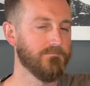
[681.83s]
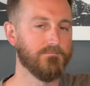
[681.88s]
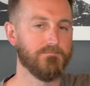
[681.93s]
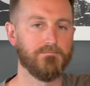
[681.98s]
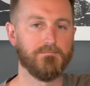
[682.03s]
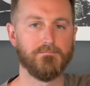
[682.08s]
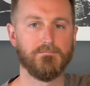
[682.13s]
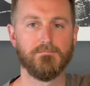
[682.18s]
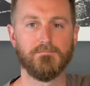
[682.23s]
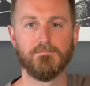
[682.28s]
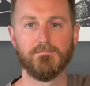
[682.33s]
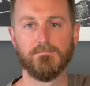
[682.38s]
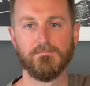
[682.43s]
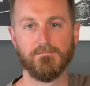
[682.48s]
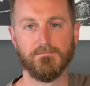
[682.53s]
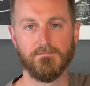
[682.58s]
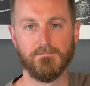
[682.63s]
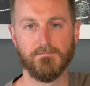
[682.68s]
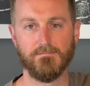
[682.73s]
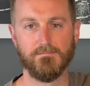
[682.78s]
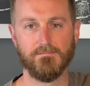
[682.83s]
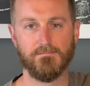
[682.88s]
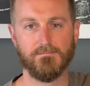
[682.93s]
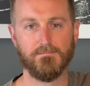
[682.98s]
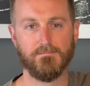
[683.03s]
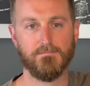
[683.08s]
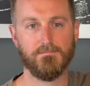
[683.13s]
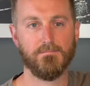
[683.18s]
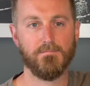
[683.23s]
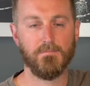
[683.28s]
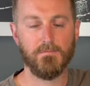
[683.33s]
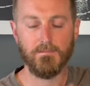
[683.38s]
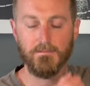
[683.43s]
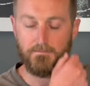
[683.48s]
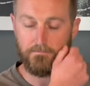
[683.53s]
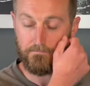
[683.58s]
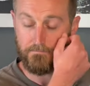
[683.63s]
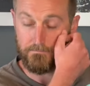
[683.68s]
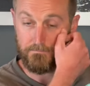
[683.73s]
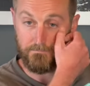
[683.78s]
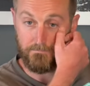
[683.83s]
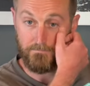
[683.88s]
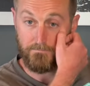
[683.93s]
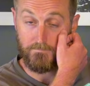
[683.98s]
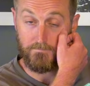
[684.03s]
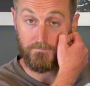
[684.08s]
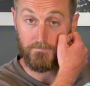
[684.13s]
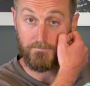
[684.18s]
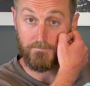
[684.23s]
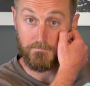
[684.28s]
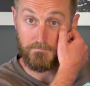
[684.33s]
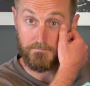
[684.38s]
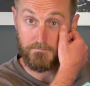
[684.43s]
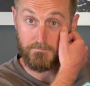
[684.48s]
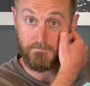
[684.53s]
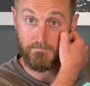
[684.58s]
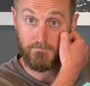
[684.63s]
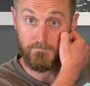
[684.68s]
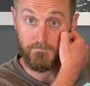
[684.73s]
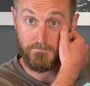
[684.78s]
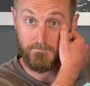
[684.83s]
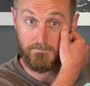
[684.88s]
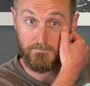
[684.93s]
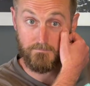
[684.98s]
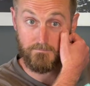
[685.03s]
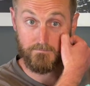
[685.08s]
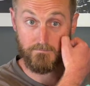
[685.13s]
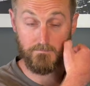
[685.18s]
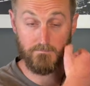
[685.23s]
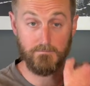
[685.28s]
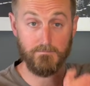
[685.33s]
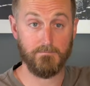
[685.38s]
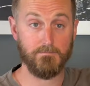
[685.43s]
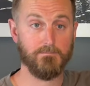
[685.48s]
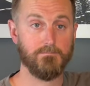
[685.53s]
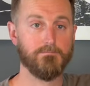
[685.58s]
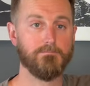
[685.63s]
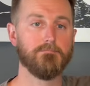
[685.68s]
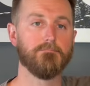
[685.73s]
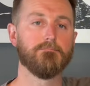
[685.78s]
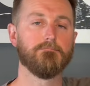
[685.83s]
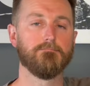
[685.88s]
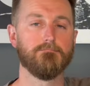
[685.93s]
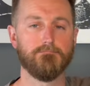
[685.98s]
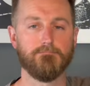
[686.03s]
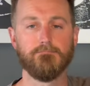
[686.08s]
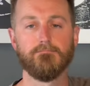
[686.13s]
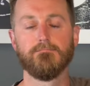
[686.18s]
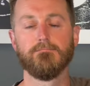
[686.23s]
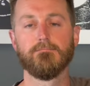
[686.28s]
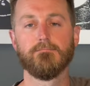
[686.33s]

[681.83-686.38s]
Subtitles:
[no speech]